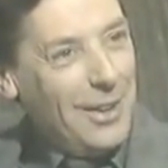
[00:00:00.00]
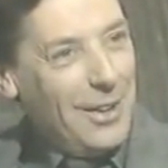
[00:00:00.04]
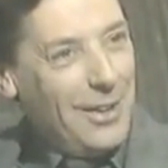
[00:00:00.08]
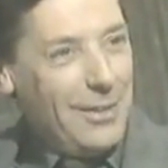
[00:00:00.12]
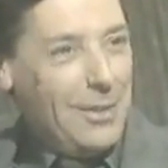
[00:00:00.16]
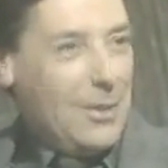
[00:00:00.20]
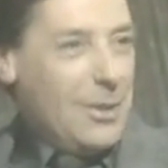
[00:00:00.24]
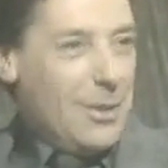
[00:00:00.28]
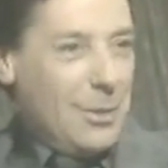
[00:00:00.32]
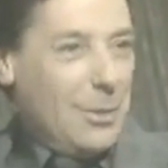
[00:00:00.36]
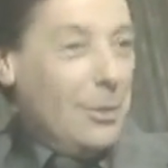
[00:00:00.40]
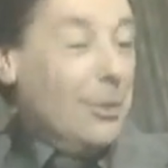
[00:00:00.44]

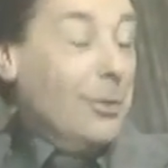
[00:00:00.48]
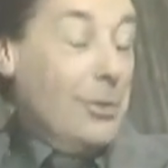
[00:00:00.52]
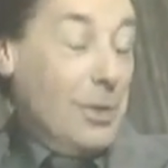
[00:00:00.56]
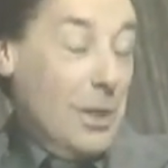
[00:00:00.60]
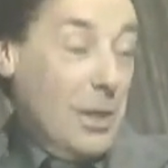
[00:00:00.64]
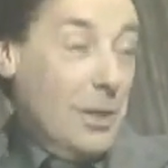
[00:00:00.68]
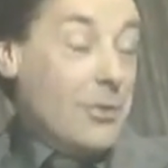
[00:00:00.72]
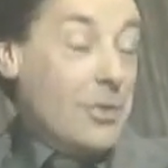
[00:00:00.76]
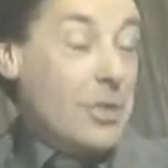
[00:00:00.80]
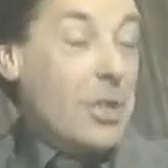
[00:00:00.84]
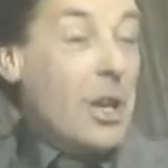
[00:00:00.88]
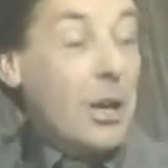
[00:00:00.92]
There's a good
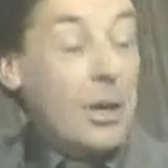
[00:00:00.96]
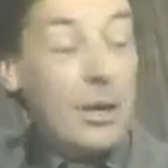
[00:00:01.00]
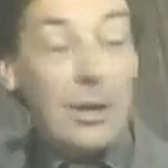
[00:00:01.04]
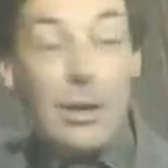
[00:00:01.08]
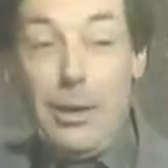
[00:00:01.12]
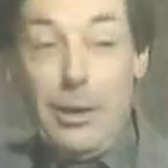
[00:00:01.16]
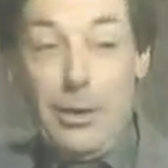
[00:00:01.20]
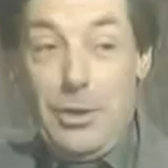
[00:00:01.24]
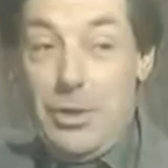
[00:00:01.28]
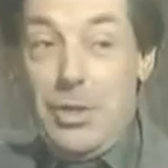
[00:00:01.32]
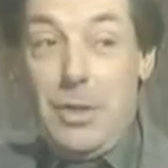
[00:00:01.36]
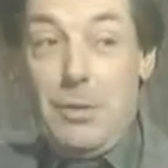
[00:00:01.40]
deal of
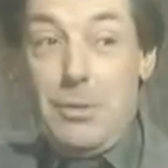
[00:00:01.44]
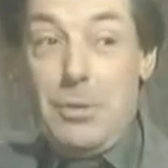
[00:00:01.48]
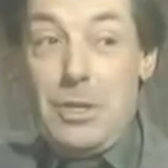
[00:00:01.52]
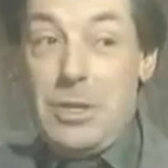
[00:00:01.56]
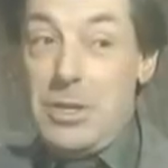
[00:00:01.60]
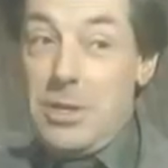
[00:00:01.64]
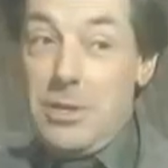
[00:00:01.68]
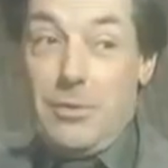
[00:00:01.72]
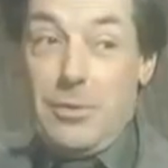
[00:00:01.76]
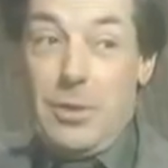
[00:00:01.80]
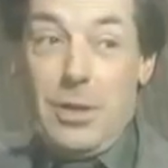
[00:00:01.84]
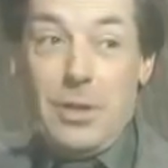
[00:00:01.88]
psychology, which is
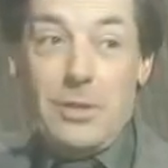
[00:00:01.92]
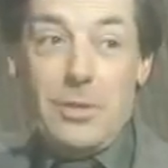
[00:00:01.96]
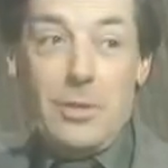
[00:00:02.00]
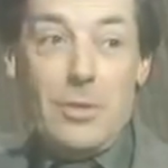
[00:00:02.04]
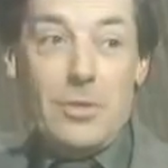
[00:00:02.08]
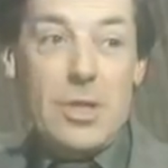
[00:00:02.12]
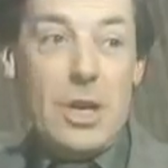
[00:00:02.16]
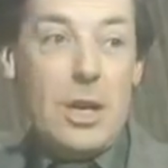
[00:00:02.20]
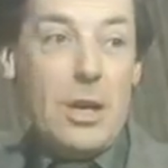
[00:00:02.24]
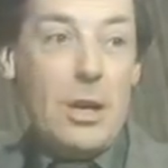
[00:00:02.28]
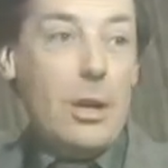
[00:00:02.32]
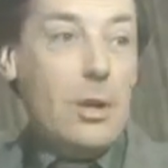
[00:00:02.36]
the philosophy of
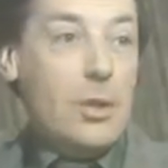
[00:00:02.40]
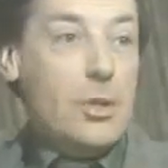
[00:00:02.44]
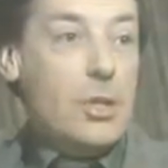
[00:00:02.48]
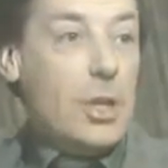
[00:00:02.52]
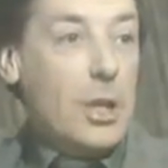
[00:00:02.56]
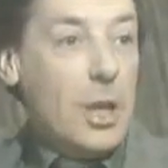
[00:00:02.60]
psychology.